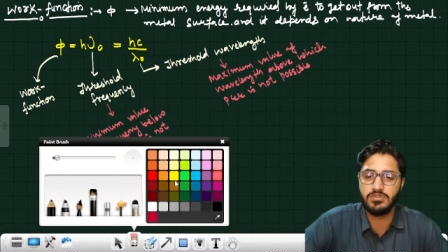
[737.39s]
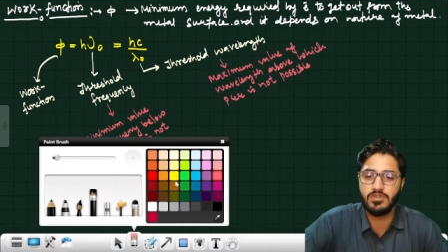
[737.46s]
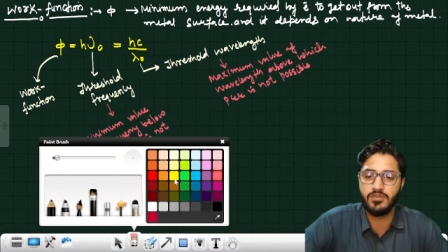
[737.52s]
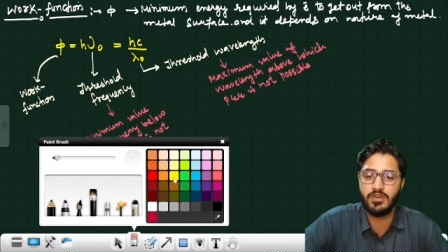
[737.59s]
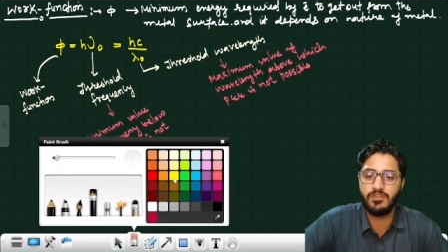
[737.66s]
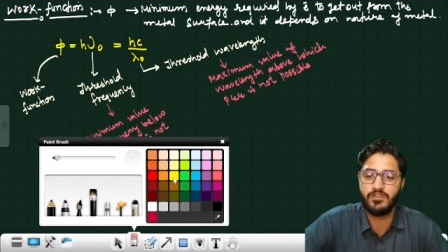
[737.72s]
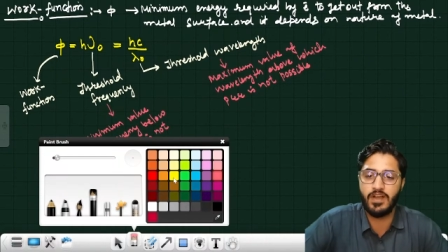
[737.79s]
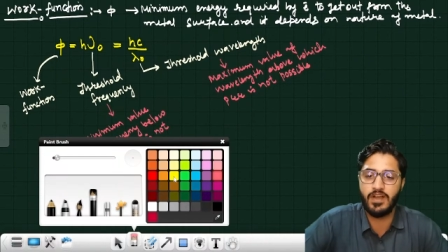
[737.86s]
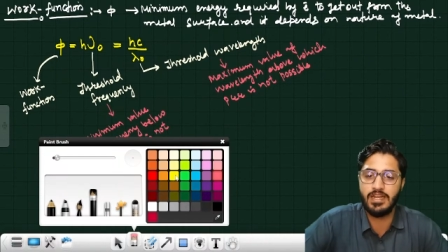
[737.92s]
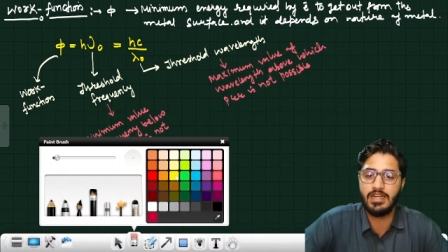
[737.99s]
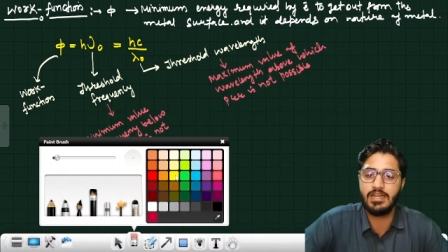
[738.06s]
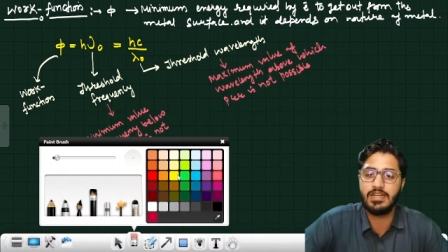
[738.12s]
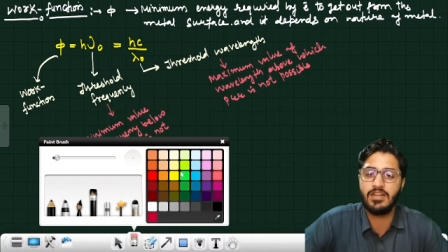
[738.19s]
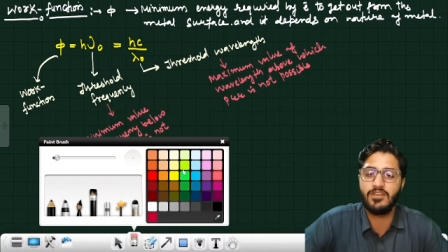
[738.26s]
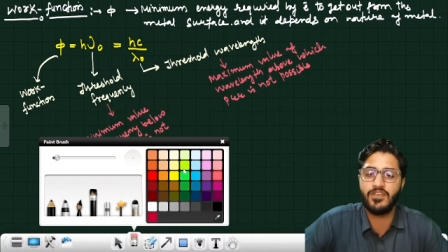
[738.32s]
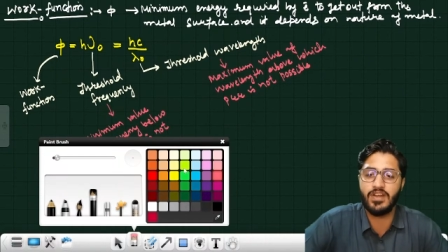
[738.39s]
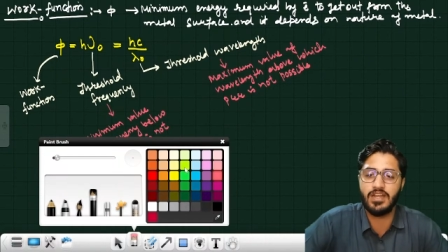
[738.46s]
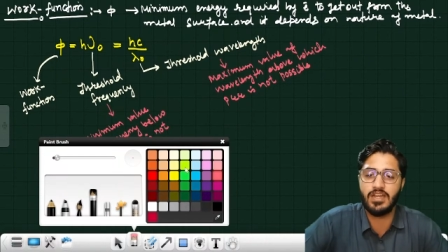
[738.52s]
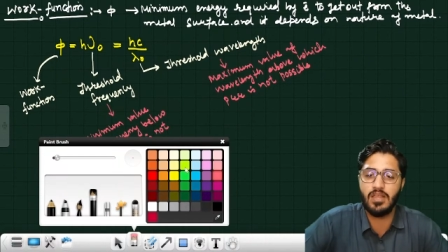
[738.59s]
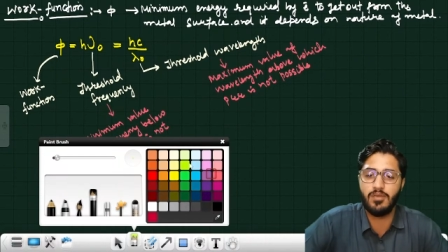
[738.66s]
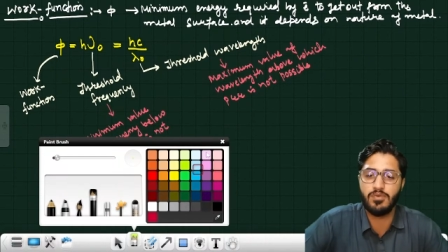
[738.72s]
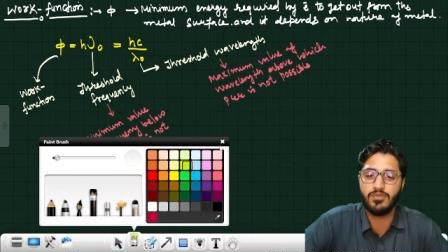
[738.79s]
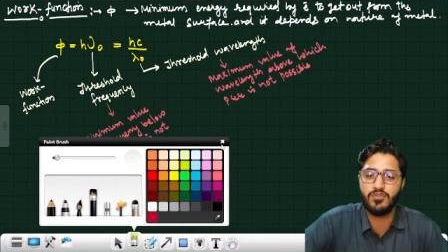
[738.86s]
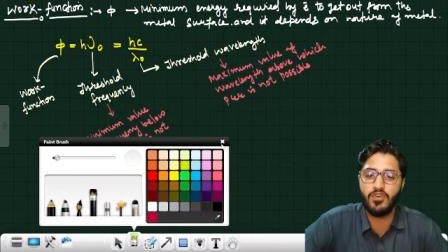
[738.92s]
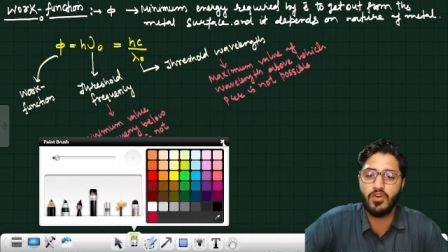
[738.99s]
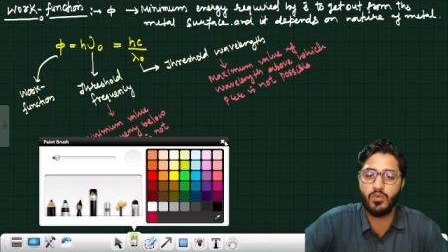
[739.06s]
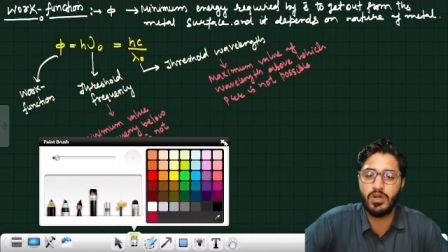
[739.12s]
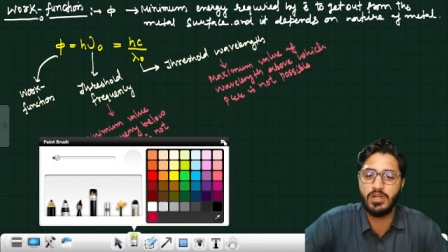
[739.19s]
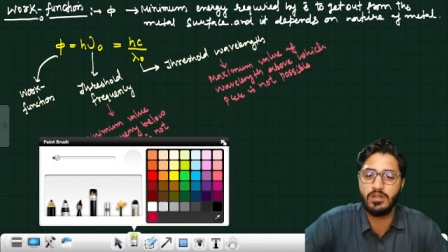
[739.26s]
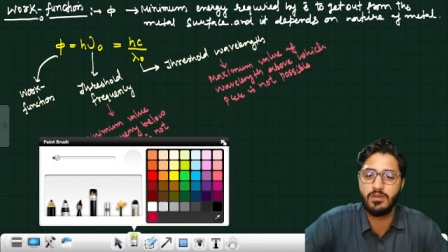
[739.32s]
You will find different names for
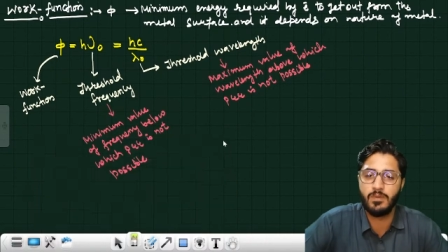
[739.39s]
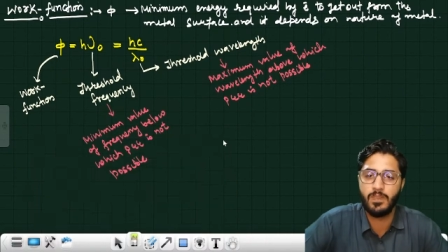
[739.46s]
what?